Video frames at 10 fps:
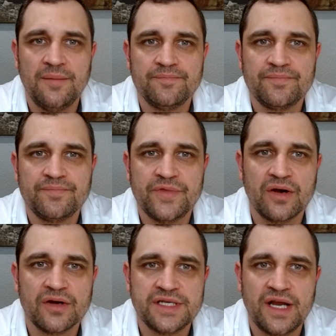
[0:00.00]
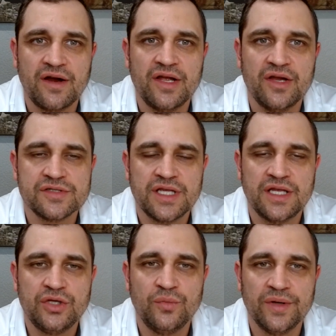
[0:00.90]
there are scenarios
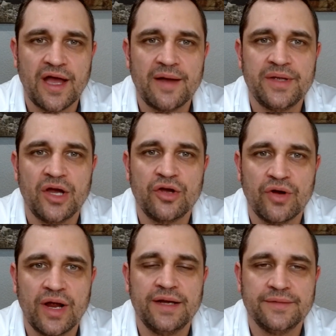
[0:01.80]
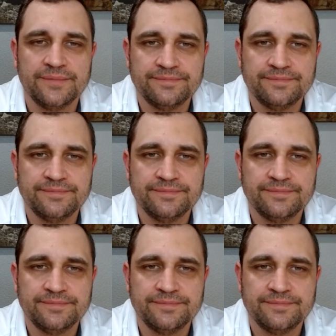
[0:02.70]
that you will not be on grade.